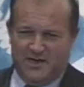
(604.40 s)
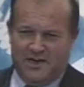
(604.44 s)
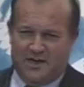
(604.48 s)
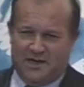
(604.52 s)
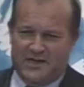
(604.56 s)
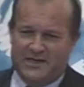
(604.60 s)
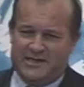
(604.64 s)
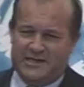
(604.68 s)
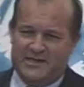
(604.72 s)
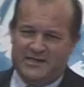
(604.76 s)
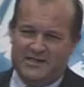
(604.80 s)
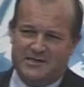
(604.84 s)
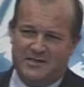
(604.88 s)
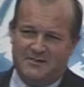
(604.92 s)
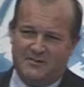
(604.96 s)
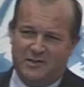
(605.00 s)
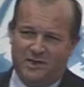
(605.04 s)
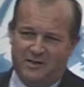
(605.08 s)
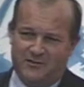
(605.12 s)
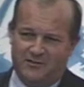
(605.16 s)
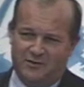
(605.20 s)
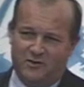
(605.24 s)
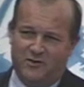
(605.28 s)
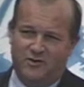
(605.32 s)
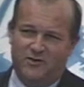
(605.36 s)
it takes
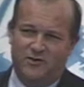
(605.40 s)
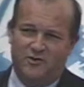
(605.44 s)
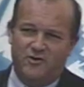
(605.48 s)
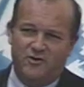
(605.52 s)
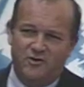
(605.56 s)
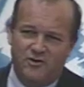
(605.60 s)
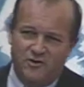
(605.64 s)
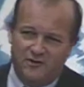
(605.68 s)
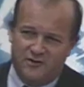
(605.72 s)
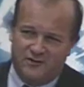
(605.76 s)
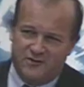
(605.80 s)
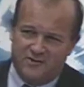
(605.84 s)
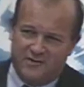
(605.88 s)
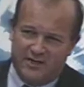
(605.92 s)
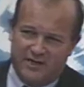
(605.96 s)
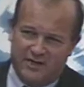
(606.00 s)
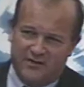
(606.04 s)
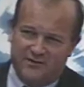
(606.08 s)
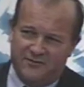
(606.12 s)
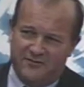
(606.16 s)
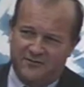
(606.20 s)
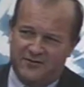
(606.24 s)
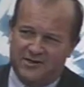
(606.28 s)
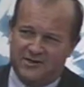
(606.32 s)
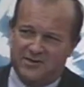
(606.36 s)
about a year to get a
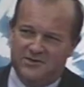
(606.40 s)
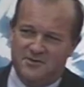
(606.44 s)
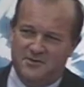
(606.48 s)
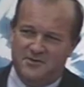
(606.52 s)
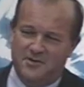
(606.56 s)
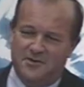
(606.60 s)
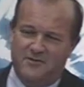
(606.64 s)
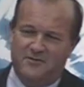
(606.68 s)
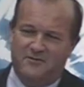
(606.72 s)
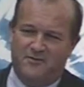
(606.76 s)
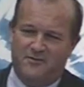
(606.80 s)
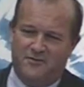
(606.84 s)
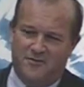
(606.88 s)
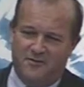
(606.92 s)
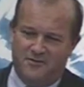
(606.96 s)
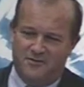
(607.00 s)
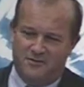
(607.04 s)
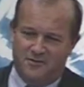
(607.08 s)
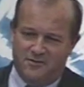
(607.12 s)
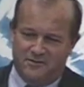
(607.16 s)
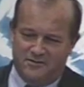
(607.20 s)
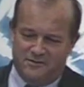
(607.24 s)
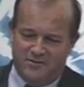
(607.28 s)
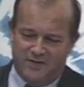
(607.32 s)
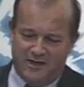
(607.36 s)
vision about the
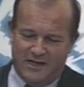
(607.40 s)
revenue